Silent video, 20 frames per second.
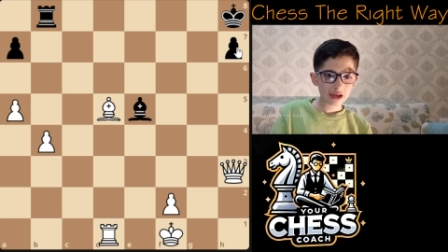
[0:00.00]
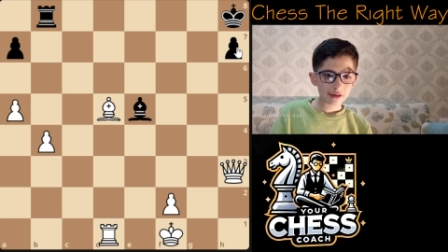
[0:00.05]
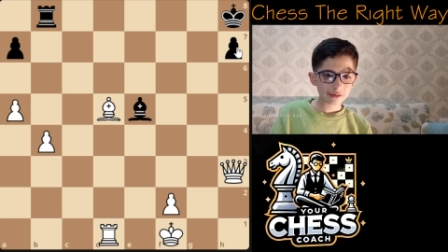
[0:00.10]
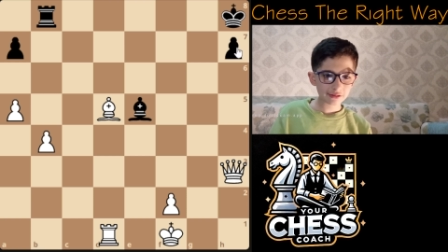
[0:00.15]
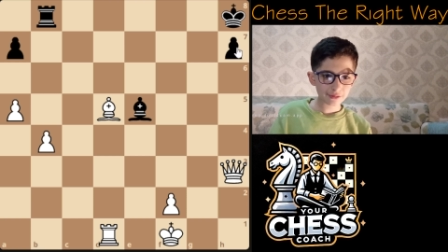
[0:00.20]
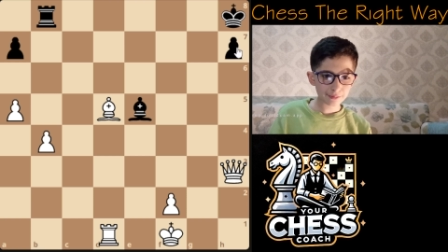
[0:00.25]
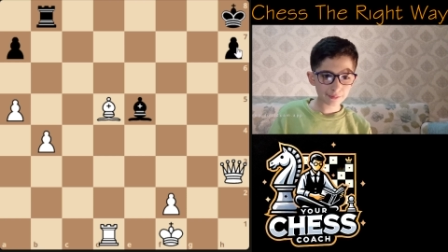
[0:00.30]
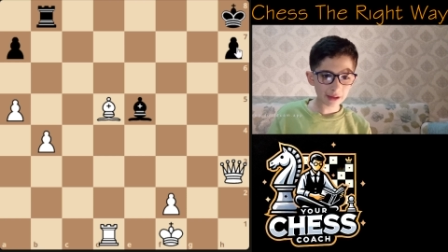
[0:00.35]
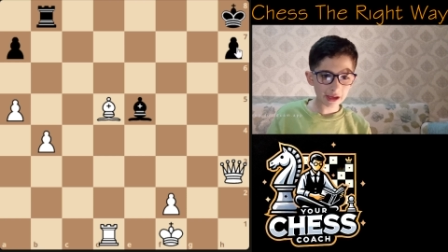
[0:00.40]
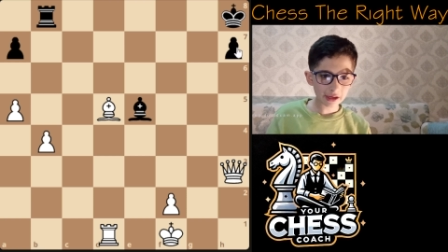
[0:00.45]

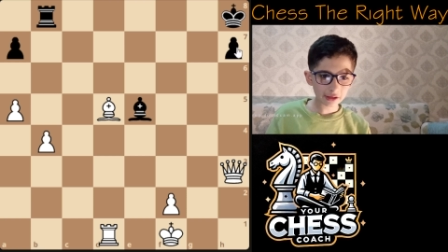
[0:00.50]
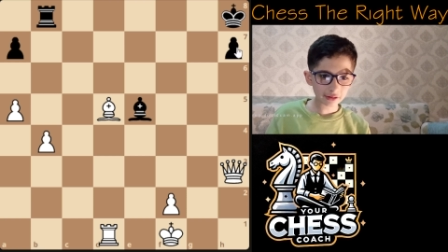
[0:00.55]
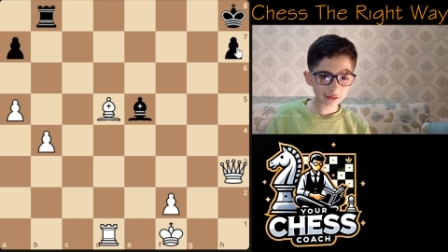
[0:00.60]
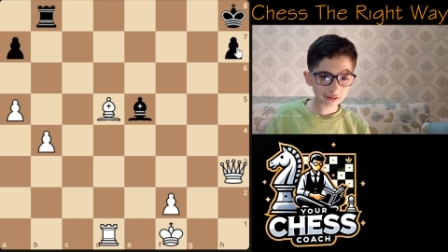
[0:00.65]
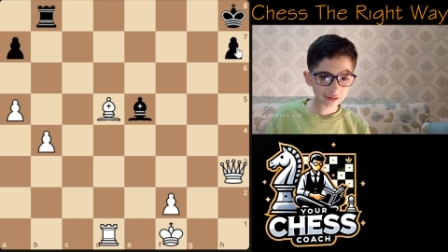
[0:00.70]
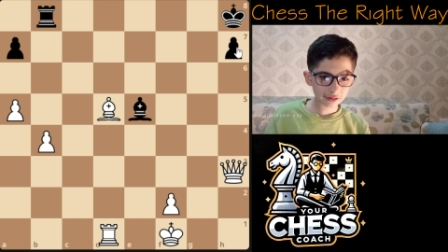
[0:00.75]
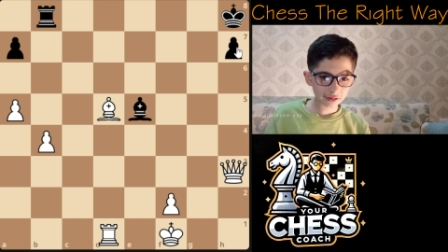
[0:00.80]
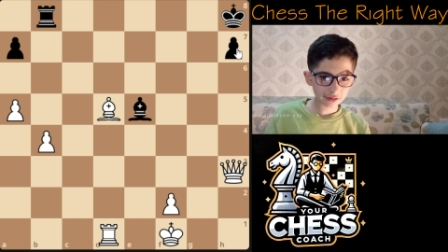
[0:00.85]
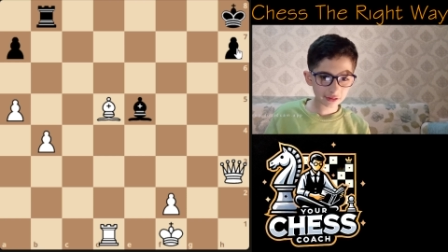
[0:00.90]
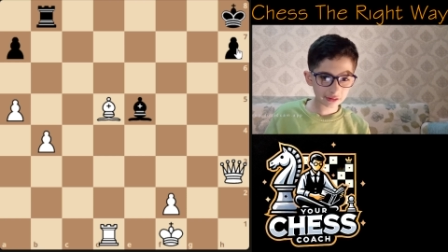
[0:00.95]
The
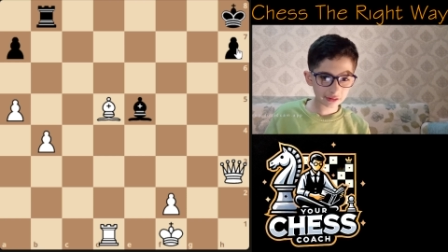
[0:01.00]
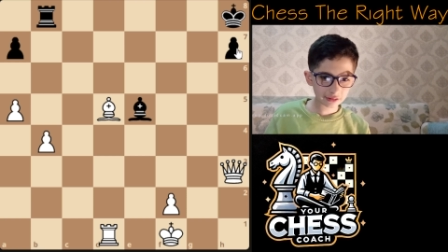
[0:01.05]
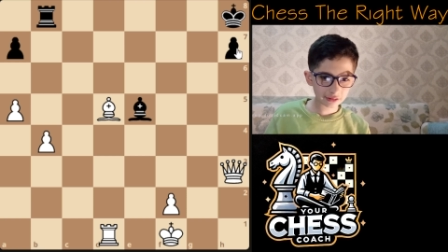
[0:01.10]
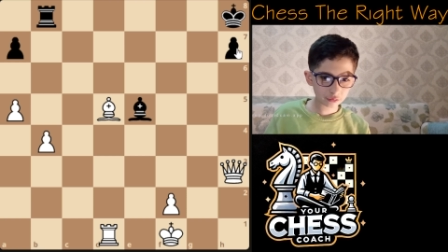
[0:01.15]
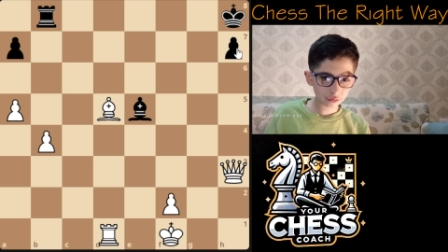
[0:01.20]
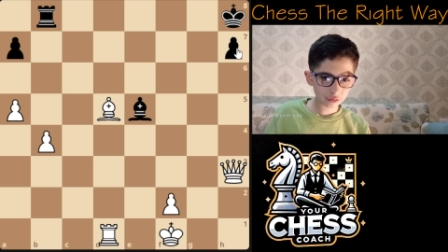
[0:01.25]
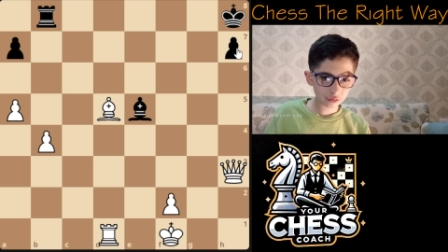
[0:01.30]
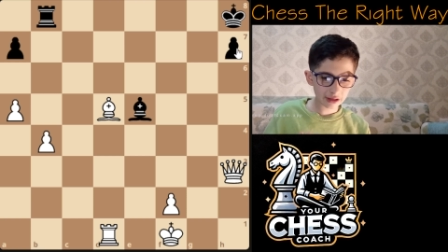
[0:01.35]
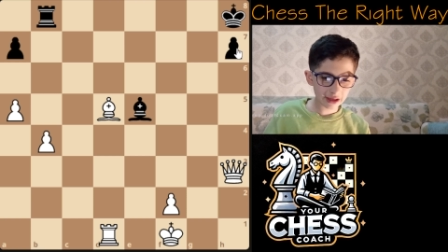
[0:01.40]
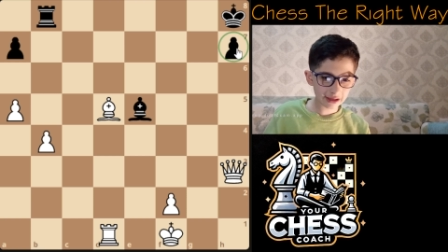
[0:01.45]
black
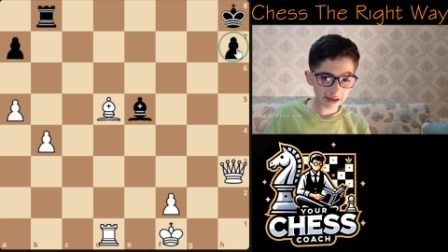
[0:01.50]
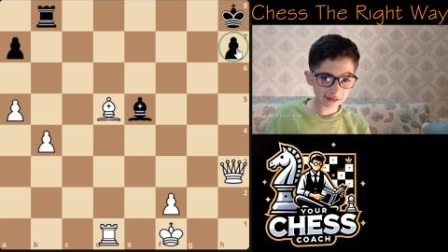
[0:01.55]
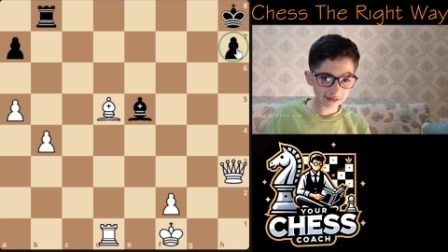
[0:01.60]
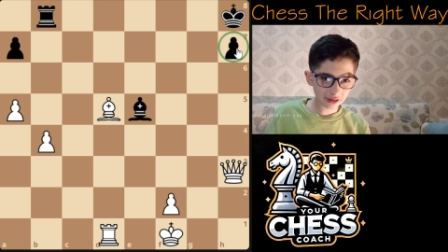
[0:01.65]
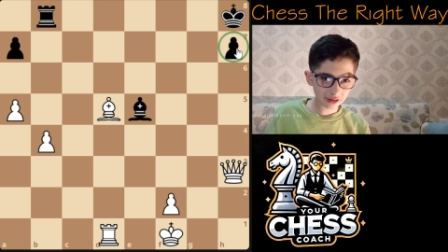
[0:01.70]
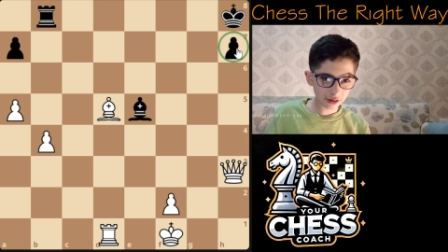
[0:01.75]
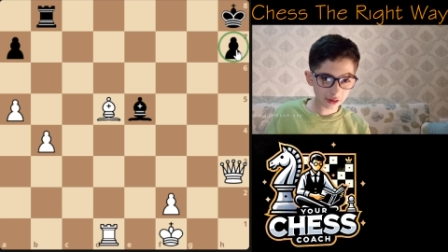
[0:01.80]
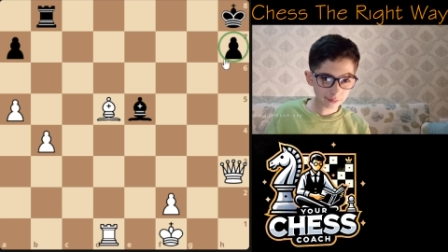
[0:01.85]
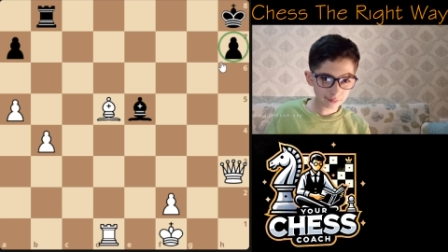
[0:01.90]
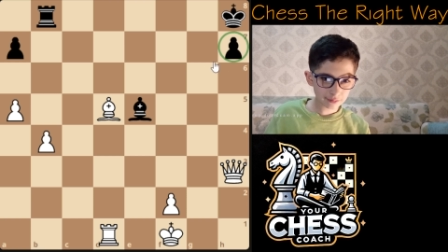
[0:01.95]
will end
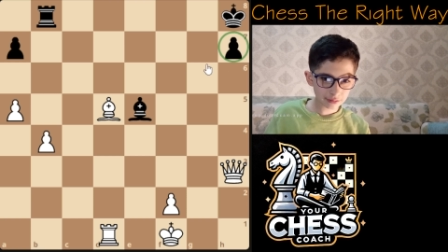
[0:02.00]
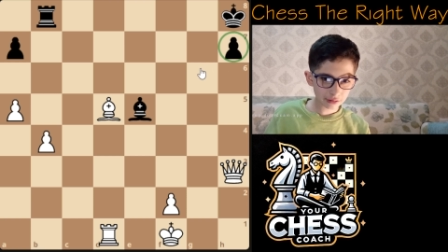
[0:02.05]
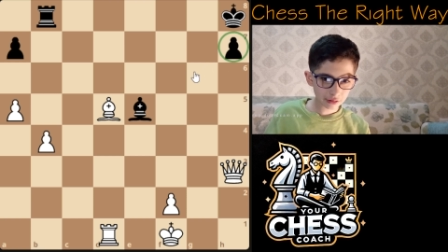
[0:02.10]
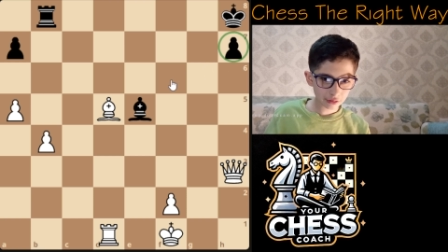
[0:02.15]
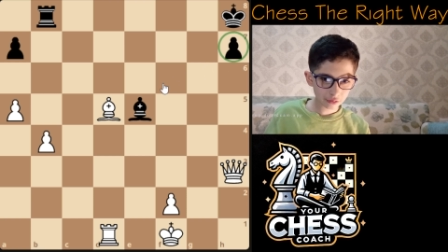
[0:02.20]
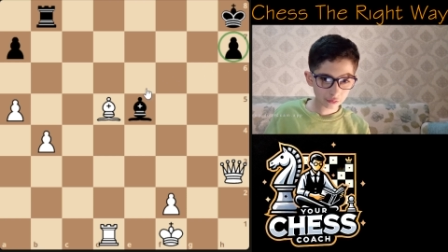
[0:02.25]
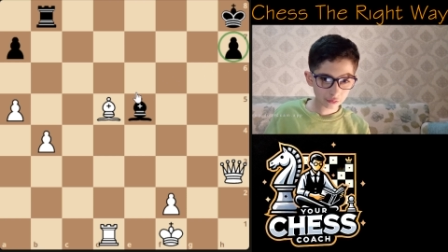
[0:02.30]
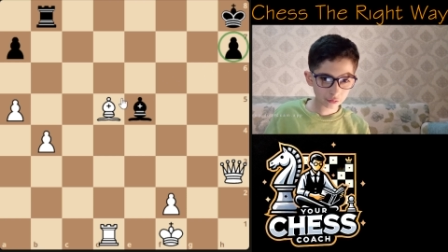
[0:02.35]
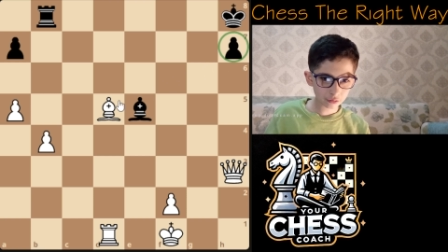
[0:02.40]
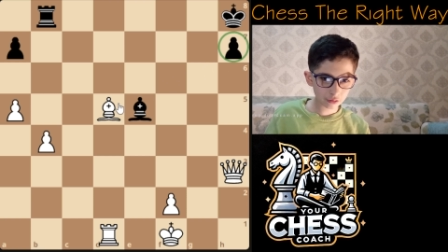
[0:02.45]
up
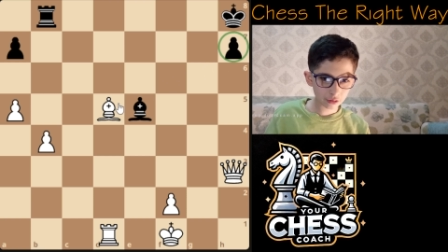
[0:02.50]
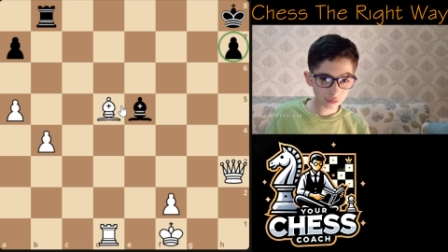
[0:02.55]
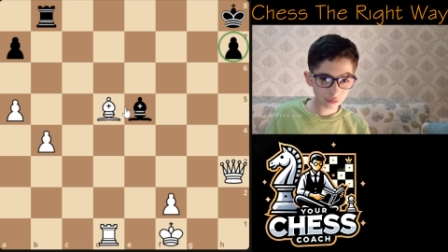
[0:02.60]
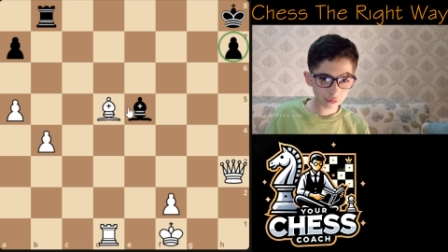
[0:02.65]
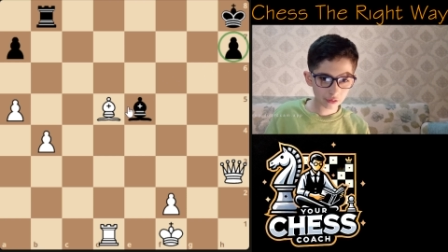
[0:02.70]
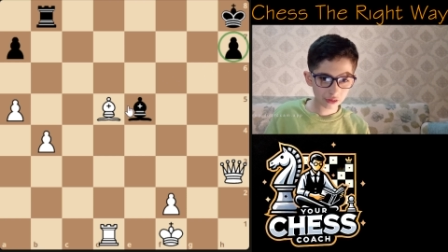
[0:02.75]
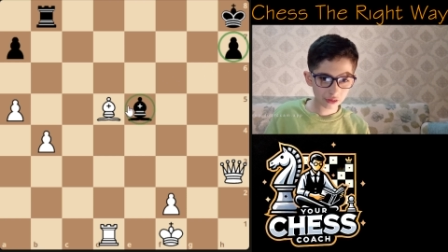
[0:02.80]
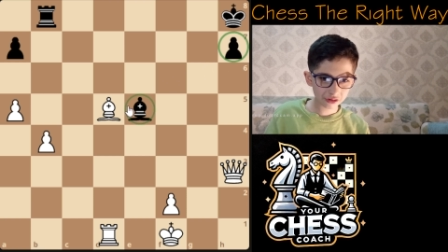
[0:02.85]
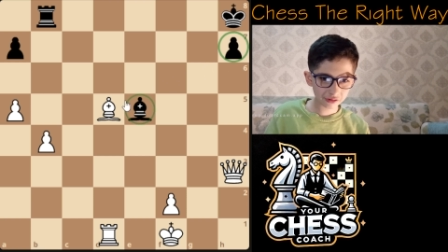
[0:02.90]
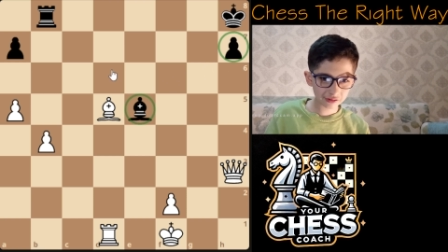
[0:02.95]

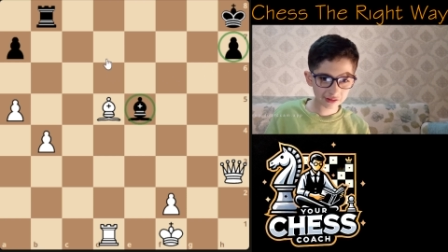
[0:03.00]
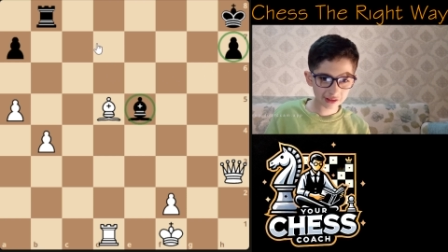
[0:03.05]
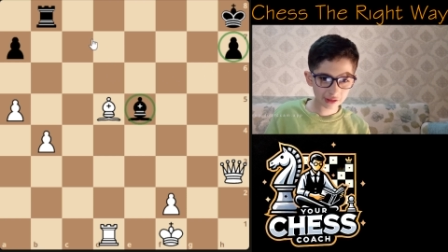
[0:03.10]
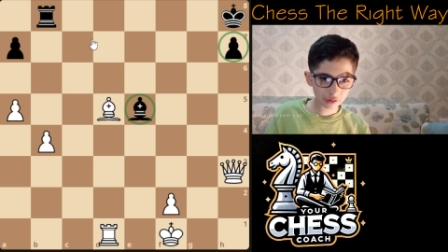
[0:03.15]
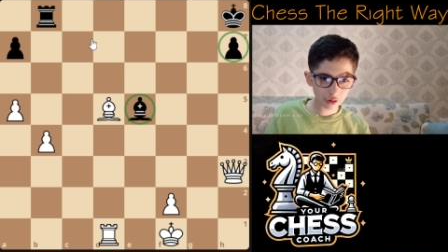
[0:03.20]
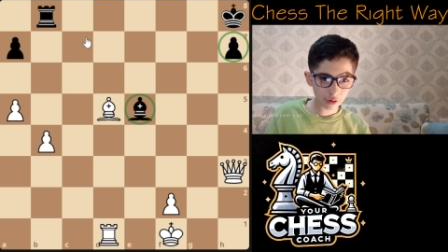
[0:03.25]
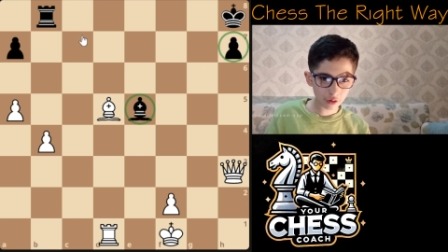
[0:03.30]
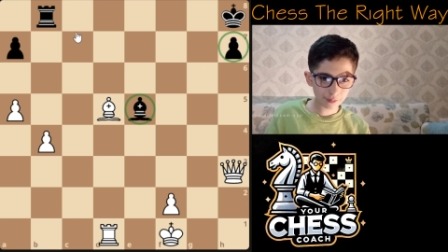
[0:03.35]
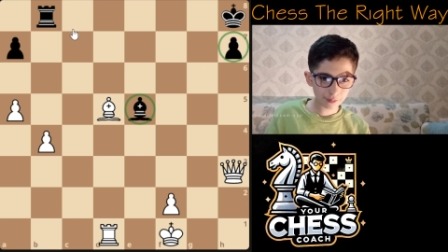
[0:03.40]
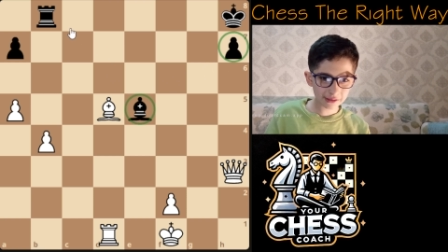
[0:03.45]
with the
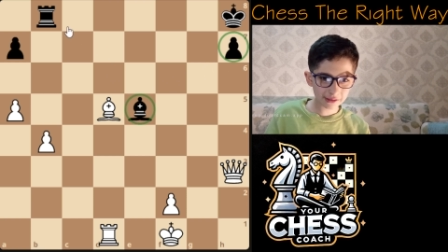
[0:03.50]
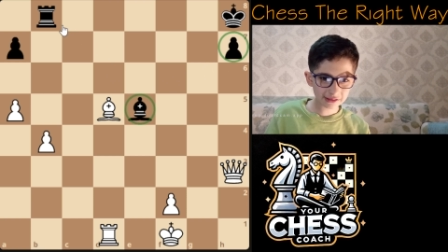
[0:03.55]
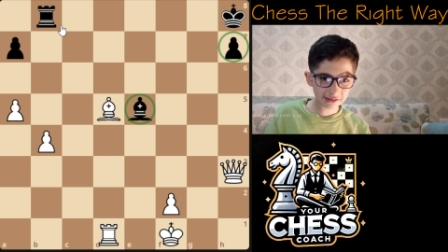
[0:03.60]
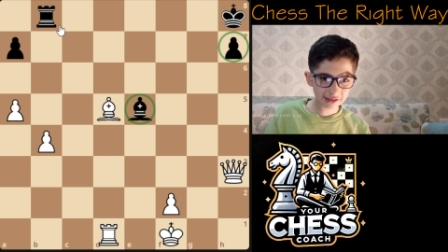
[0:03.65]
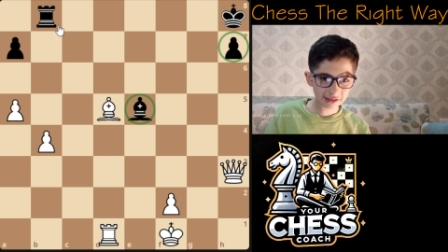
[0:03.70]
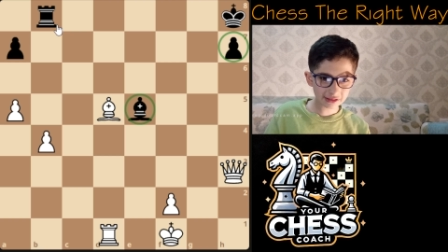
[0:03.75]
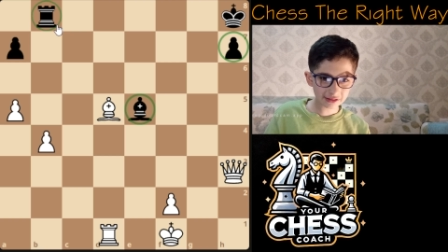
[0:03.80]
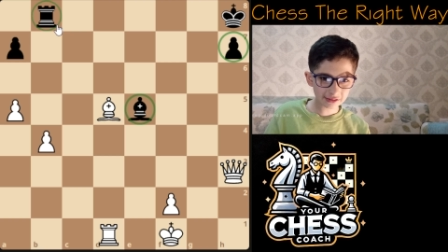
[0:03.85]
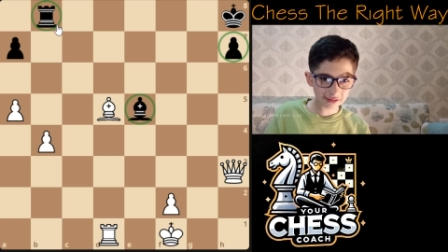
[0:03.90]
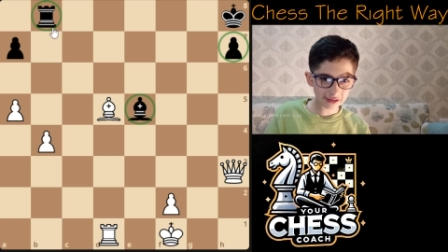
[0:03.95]
0
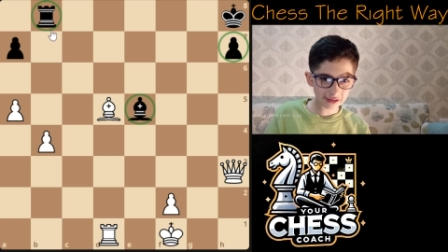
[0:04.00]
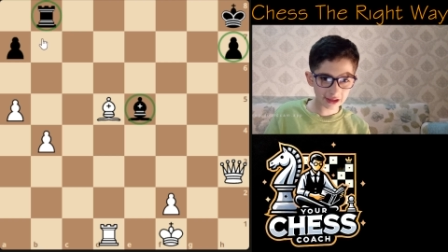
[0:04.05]
pieces,